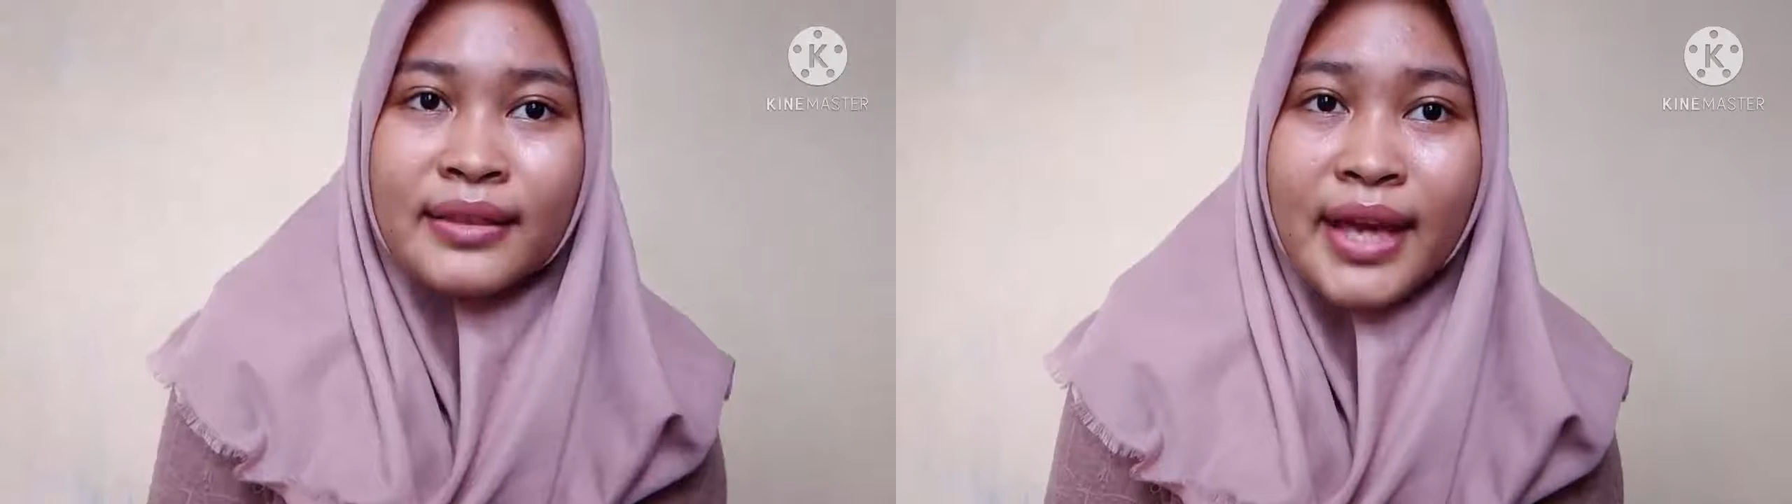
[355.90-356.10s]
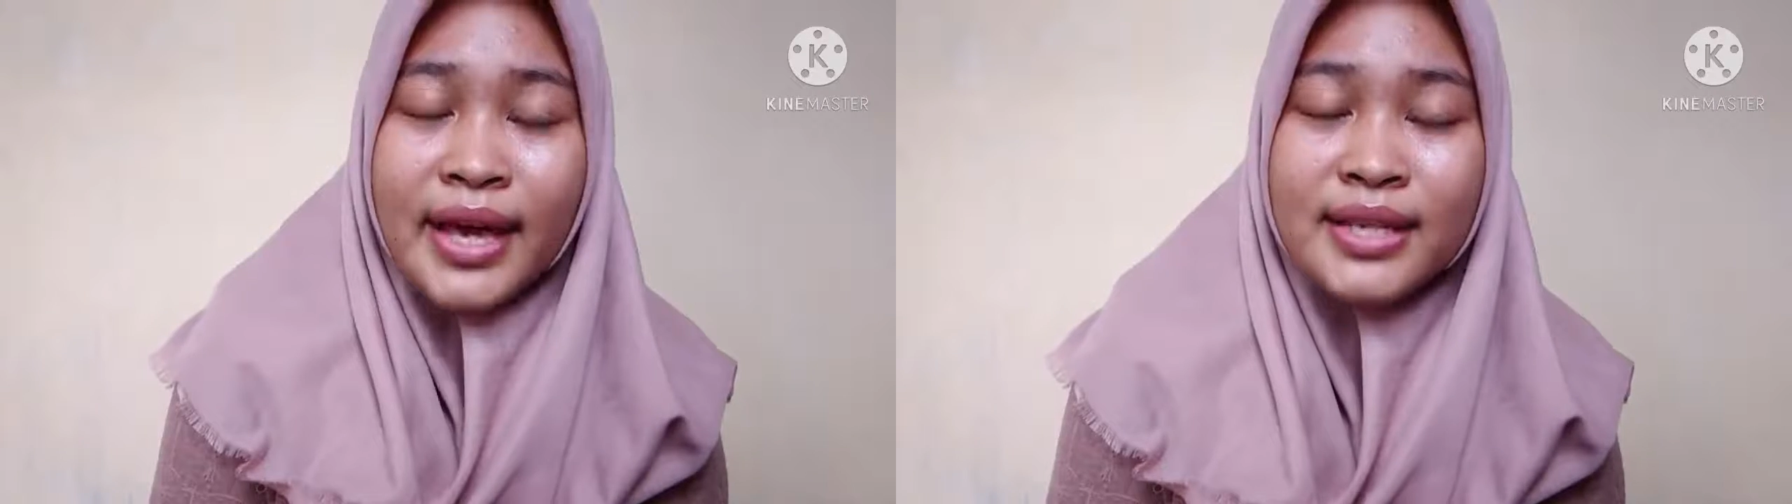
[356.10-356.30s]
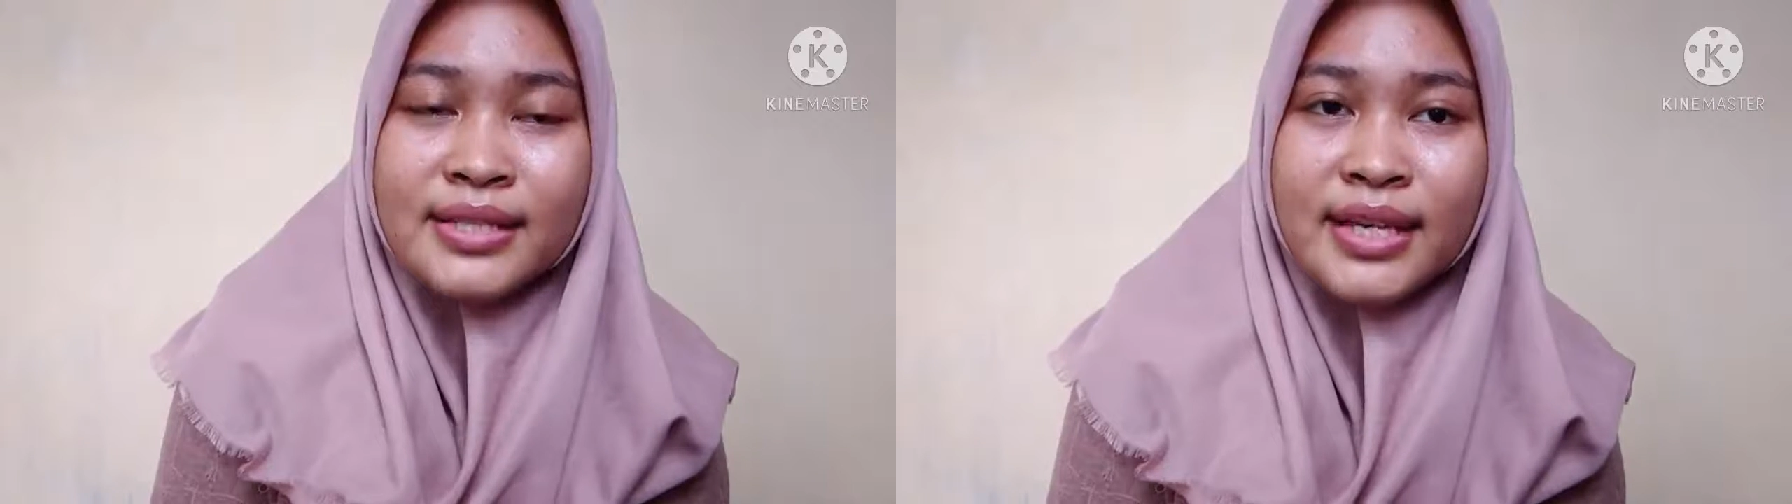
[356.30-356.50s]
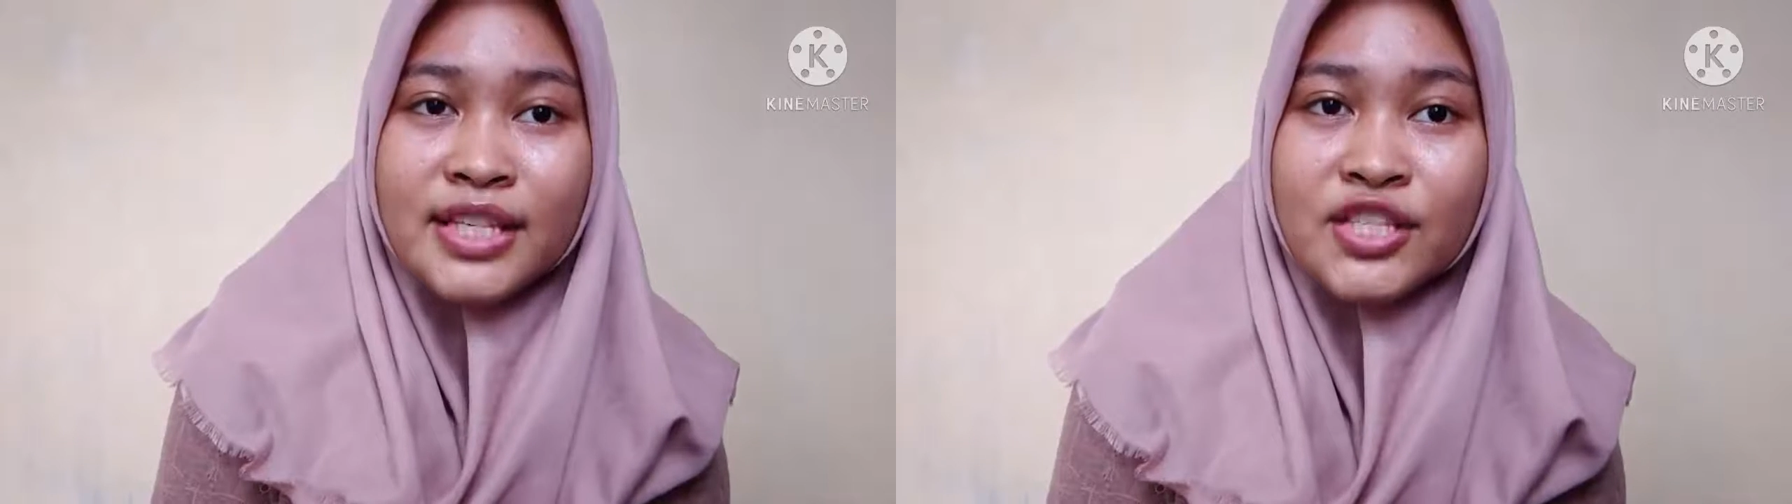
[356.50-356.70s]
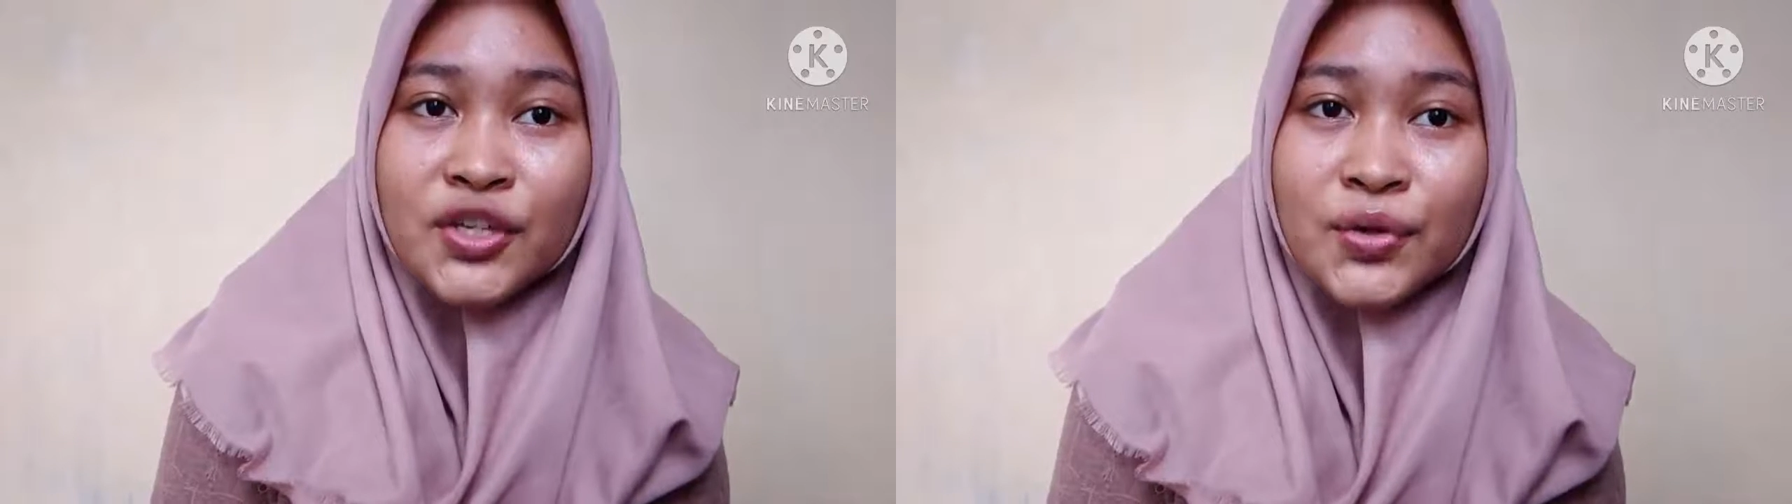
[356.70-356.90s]
Things
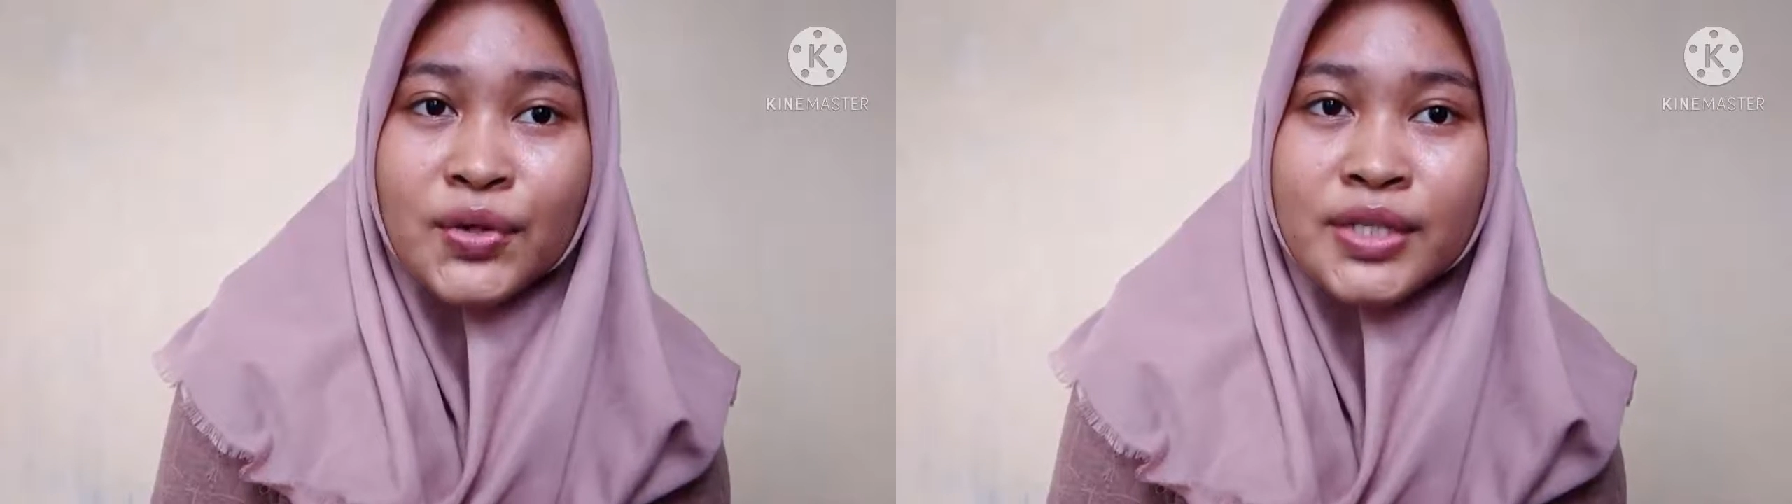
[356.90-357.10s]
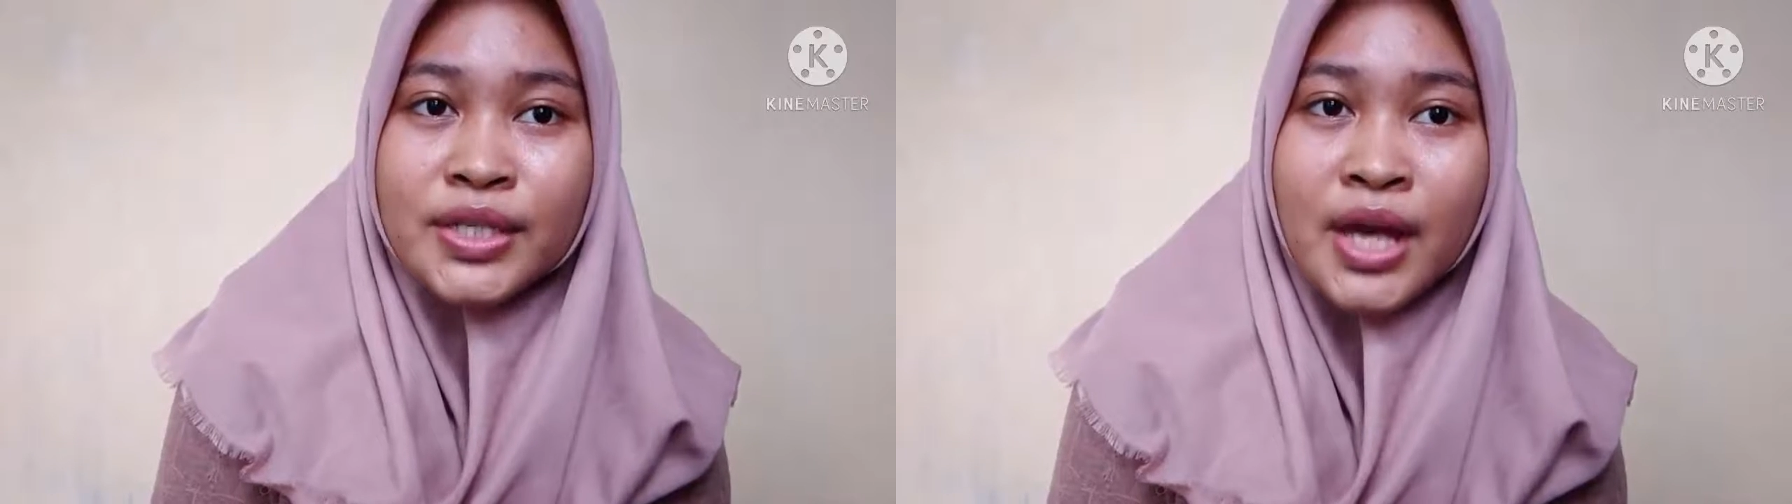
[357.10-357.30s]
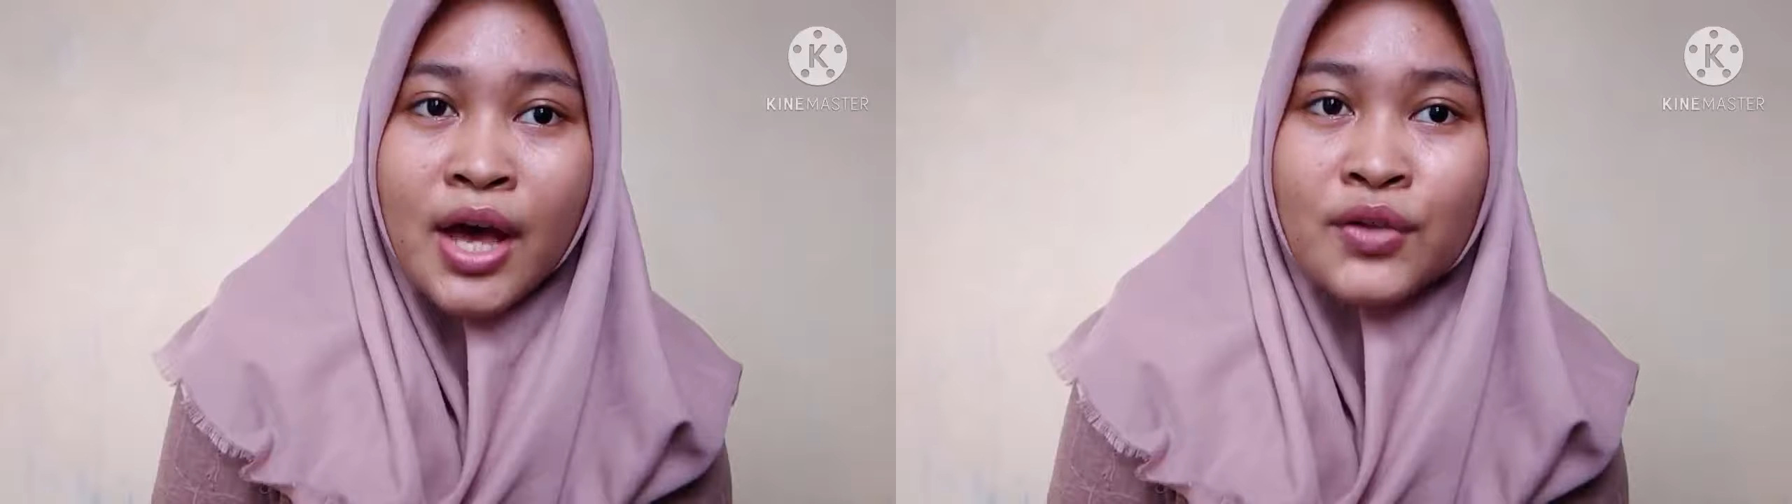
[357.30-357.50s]
is used